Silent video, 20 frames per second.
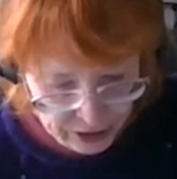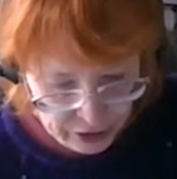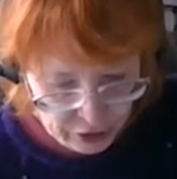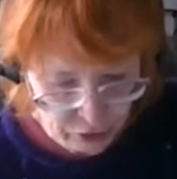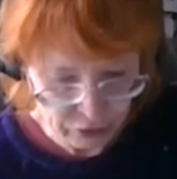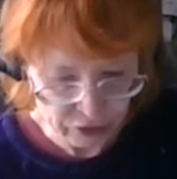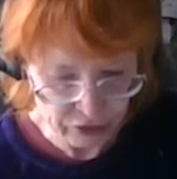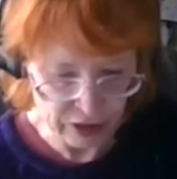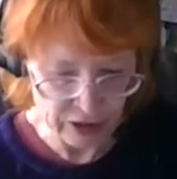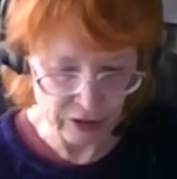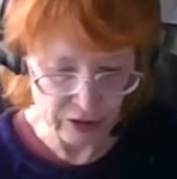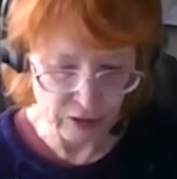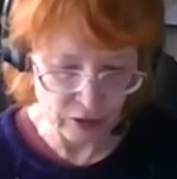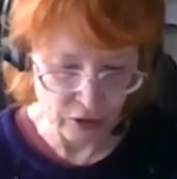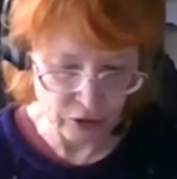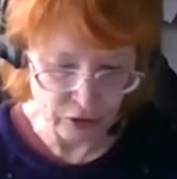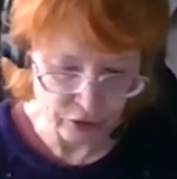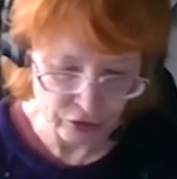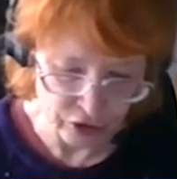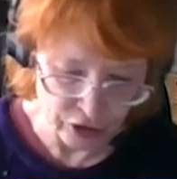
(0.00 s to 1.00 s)
data was
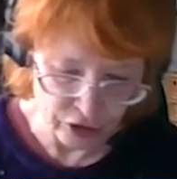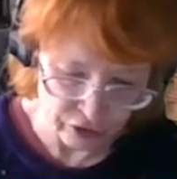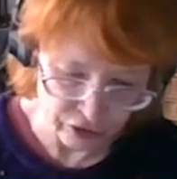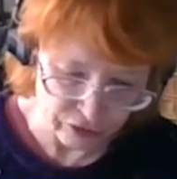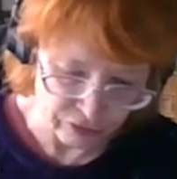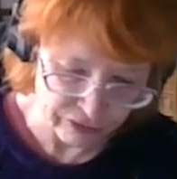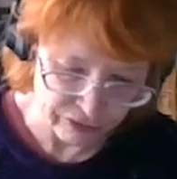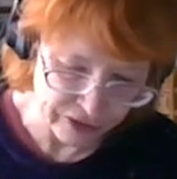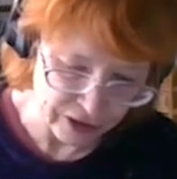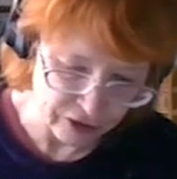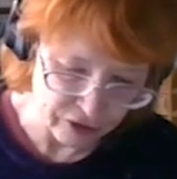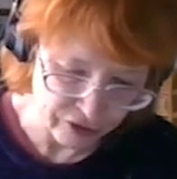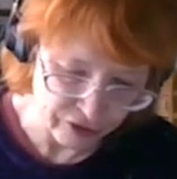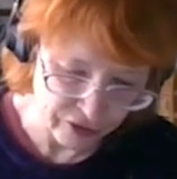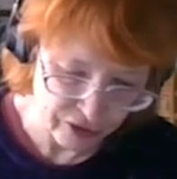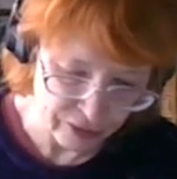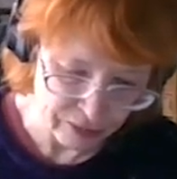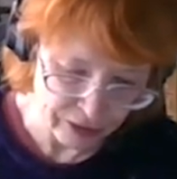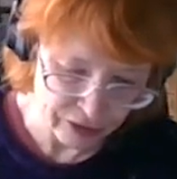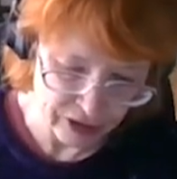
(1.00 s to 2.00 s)
analysed using
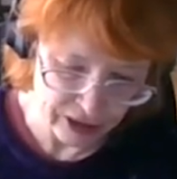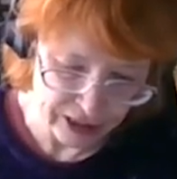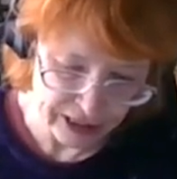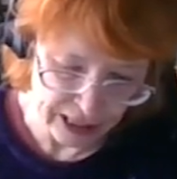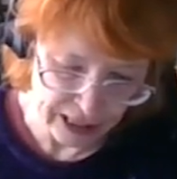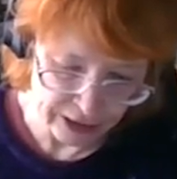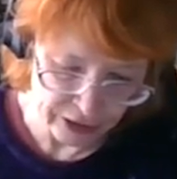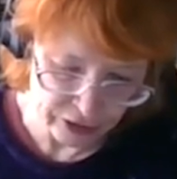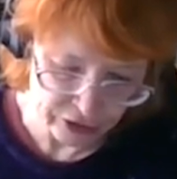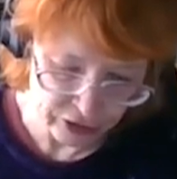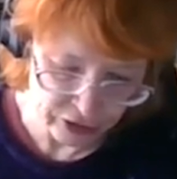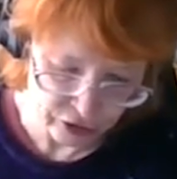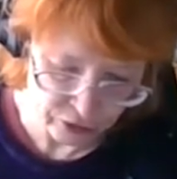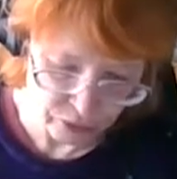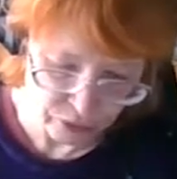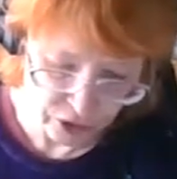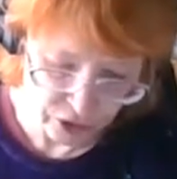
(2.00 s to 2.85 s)
reflexive thematic analysis